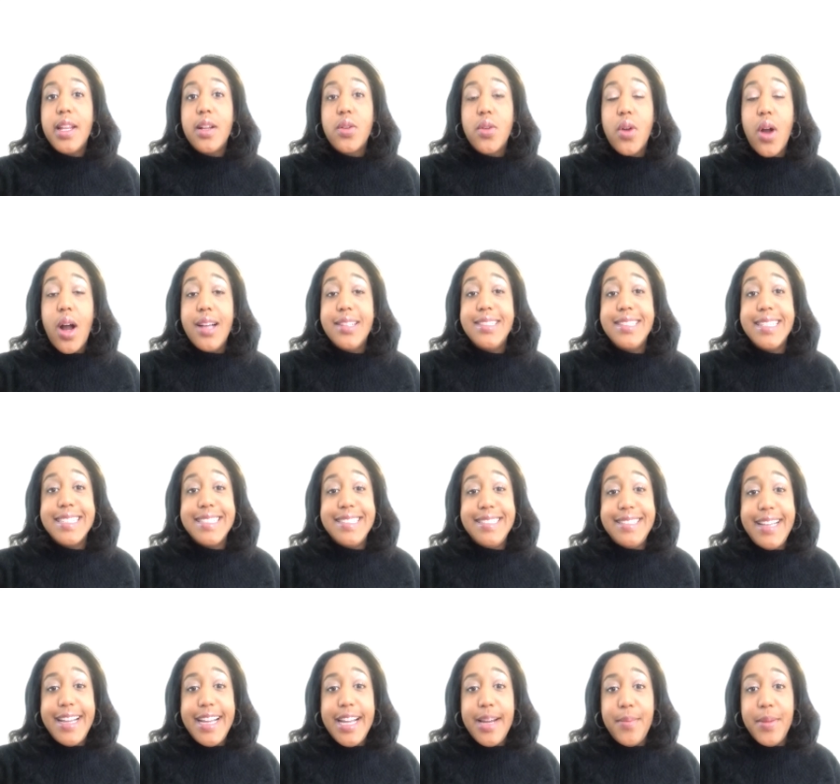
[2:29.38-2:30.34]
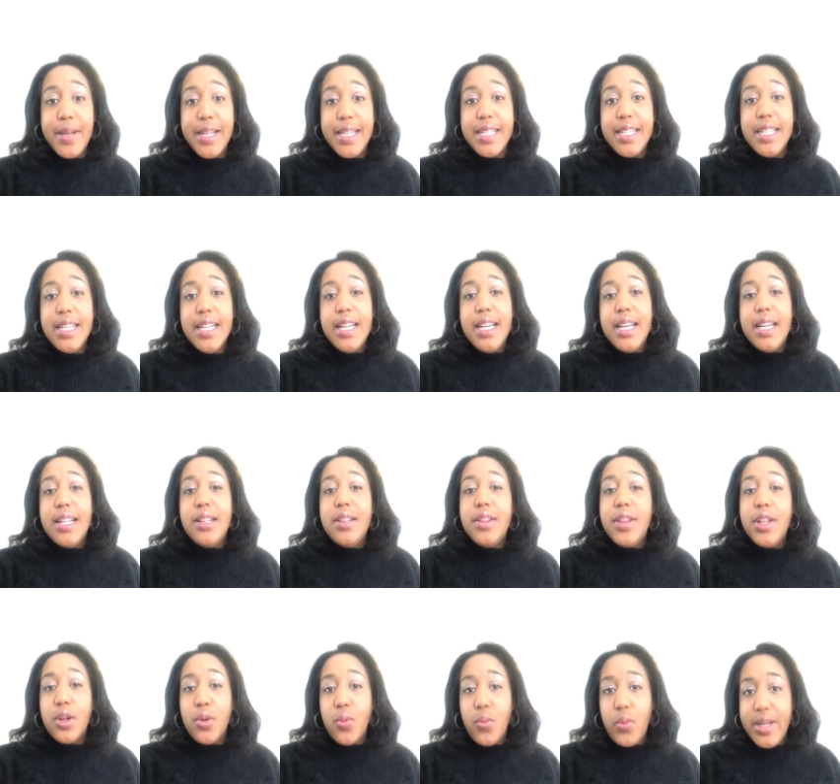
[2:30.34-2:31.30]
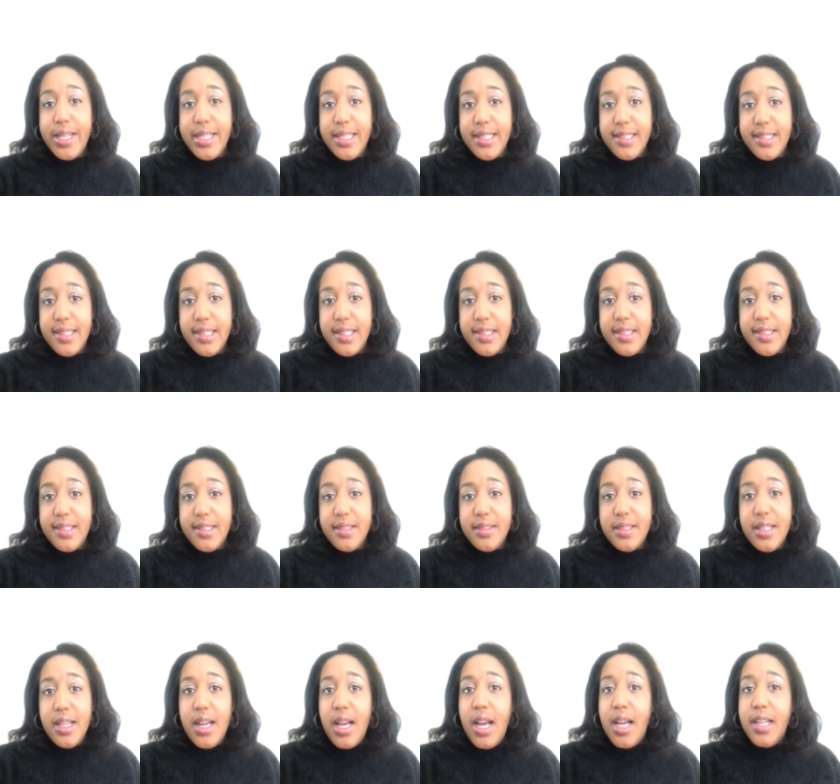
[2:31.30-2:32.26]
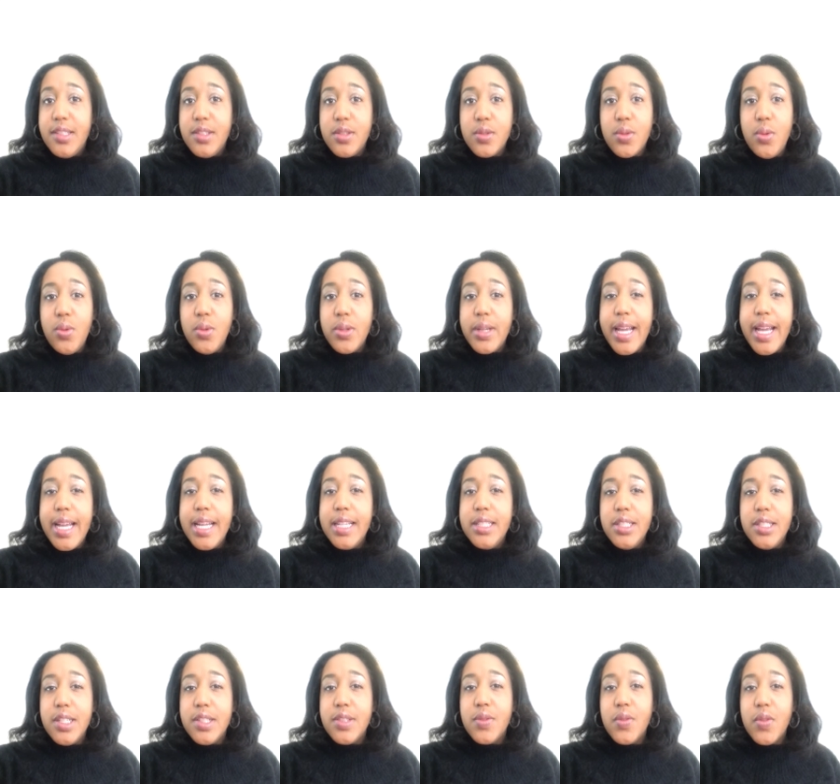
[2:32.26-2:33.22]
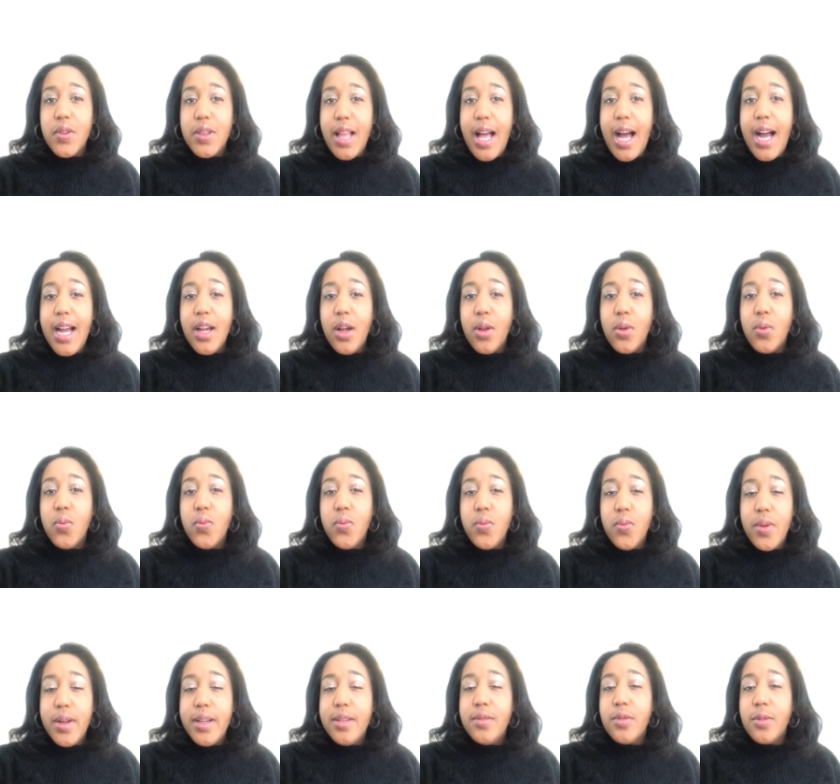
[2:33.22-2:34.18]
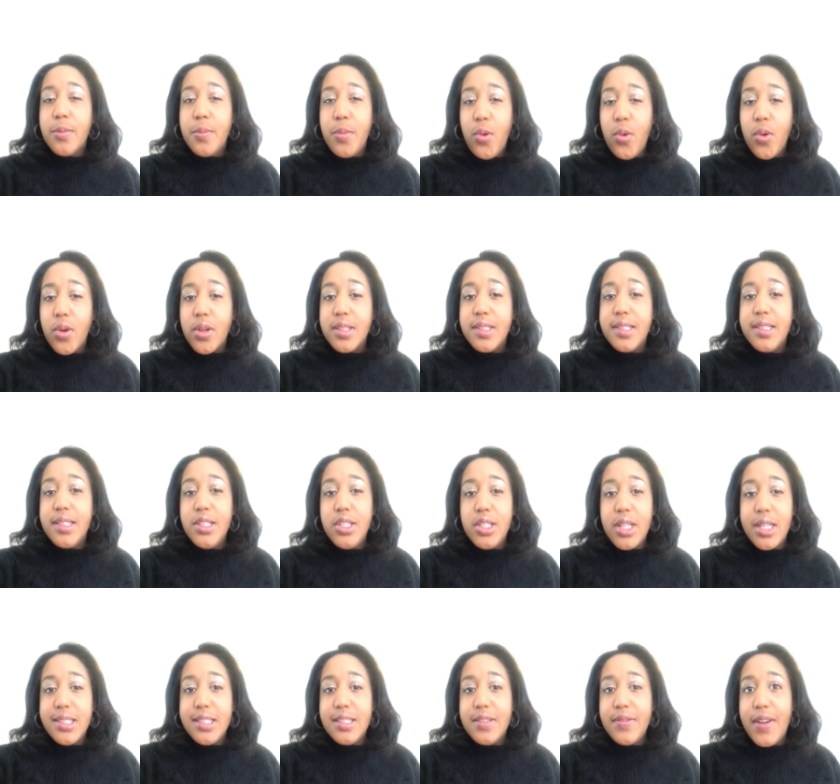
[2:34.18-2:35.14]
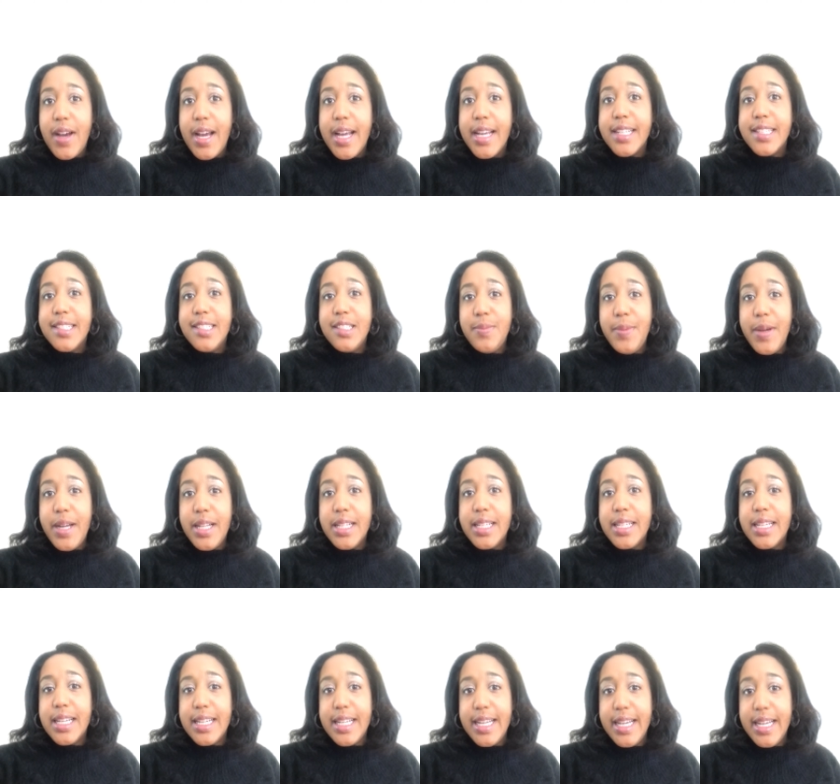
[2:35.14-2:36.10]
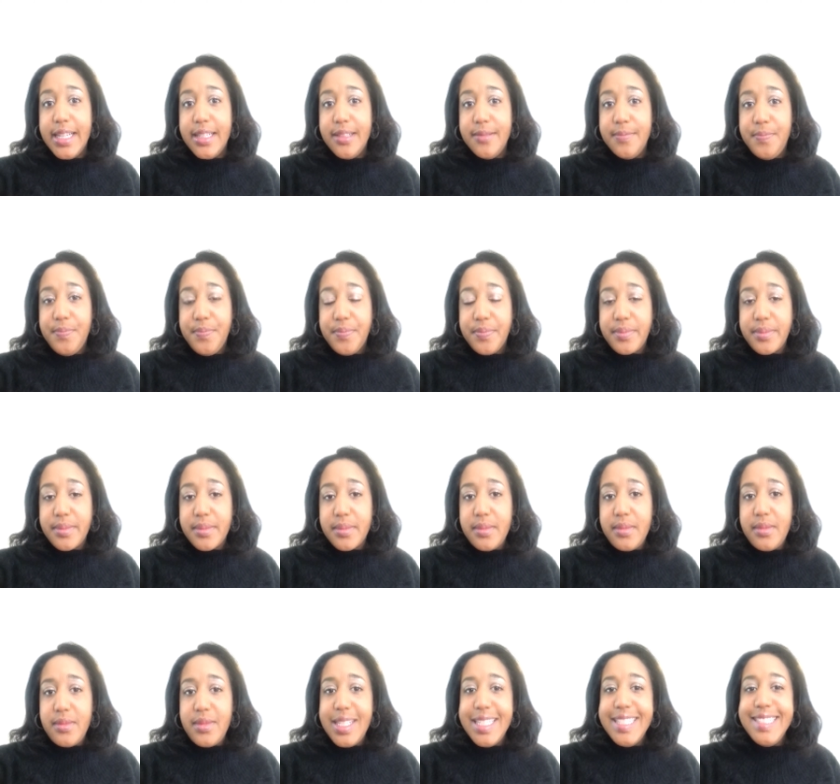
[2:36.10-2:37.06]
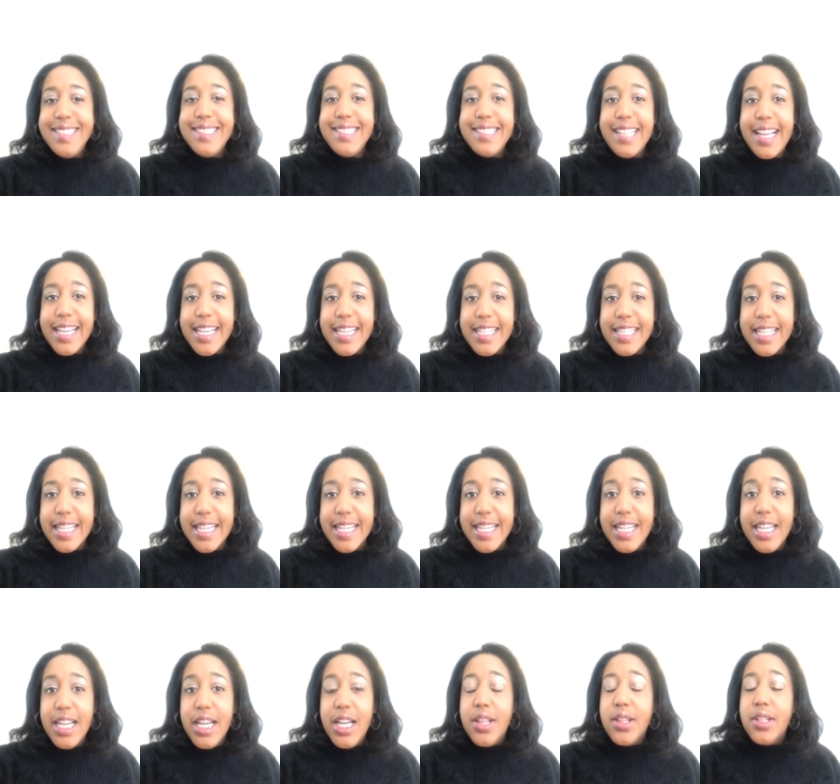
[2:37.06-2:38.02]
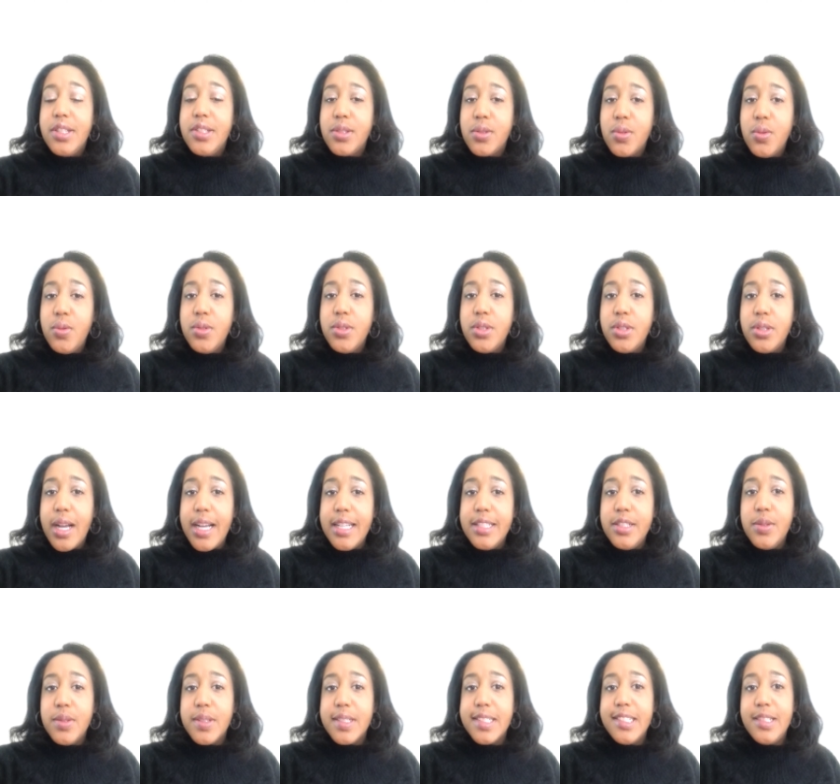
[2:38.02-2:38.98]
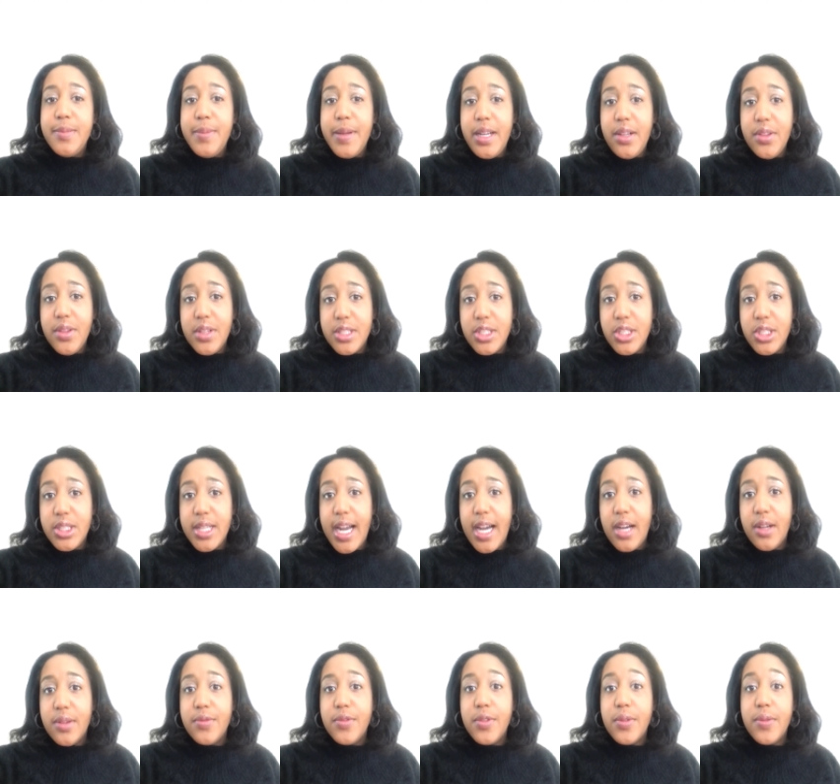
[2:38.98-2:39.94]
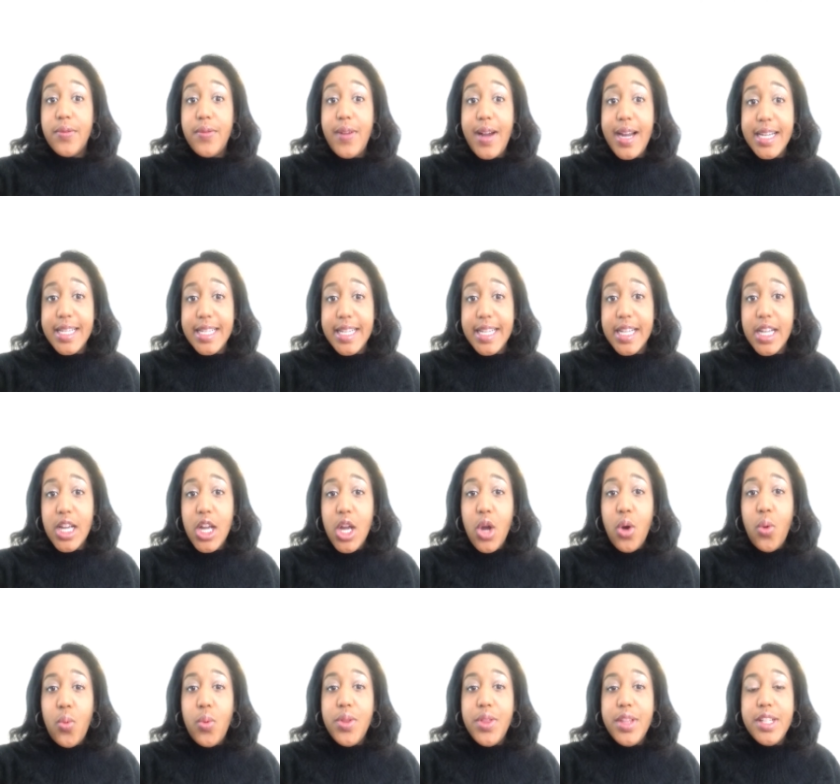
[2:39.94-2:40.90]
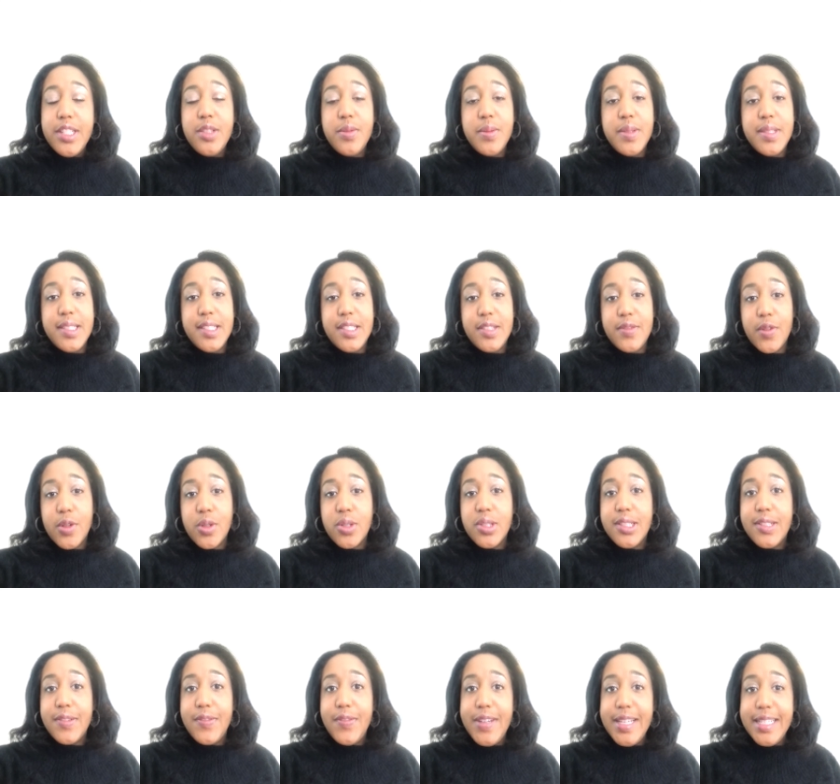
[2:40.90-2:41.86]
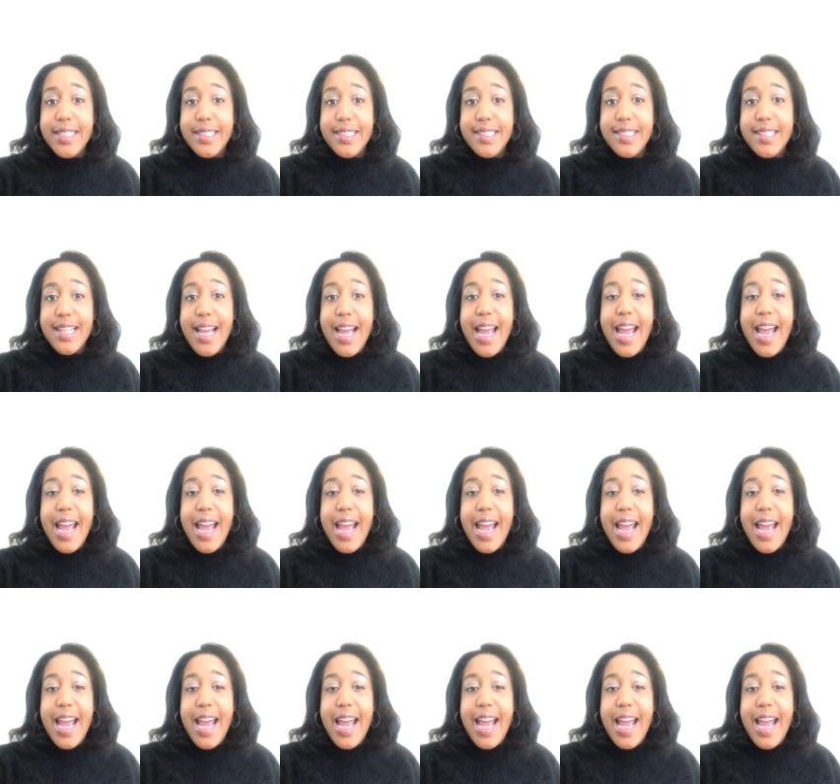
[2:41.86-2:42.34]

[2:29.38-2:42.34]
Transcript: cross-examine their witnesses. A school can't just rely on written reports to justify expelling a kid. Secondly, the school tried to expel this child for fighting when this was his first offense,